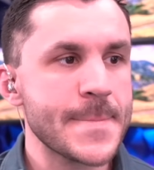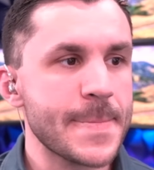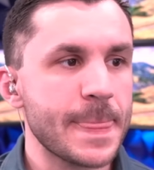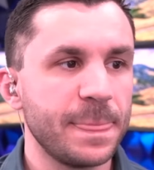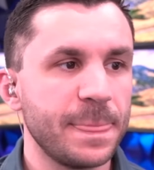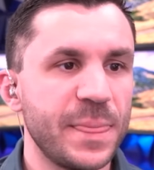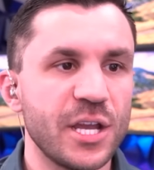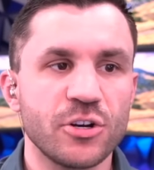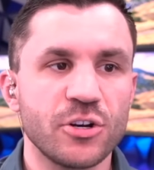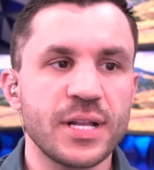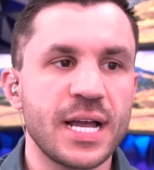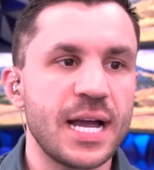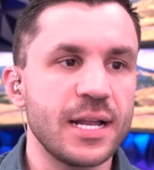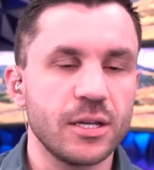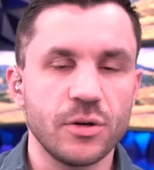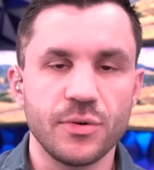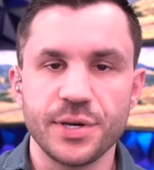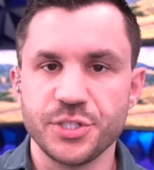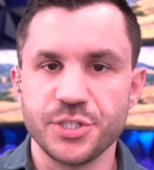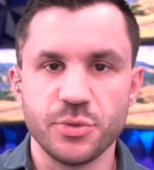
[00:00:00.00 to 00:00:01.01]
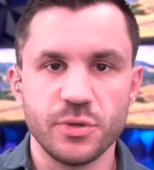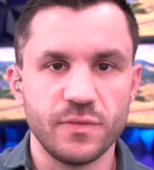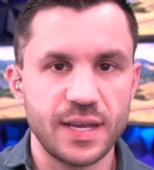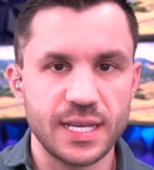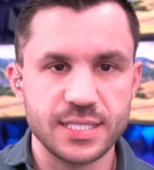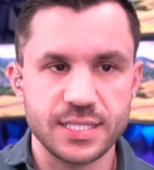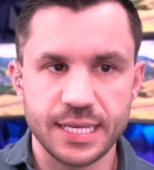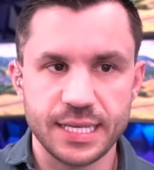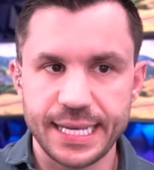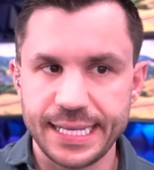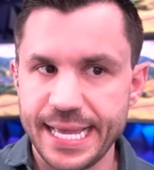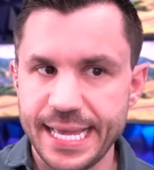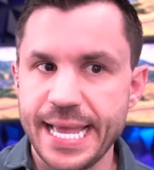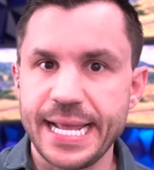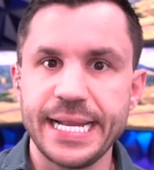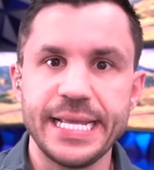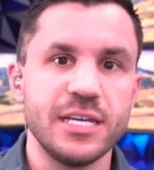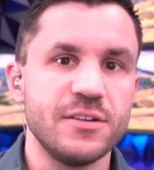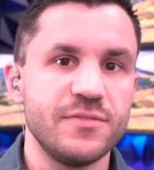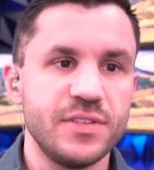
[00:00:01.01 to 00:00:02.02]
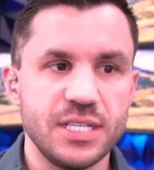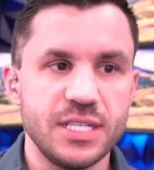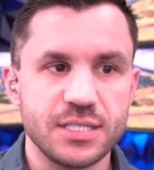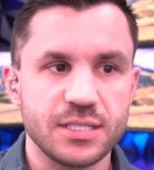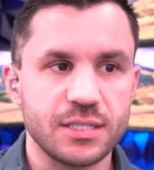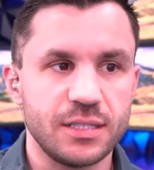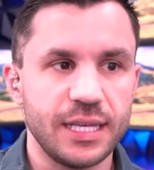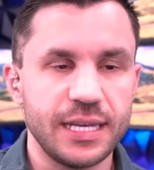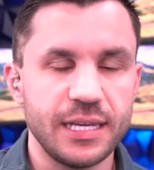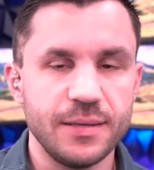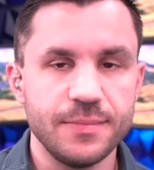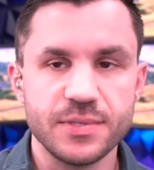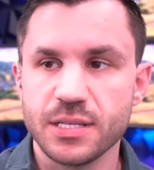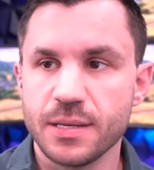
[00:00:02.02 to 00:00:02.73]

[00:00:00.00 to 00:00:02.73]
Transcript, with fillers: they're not going to investigate any of these claims.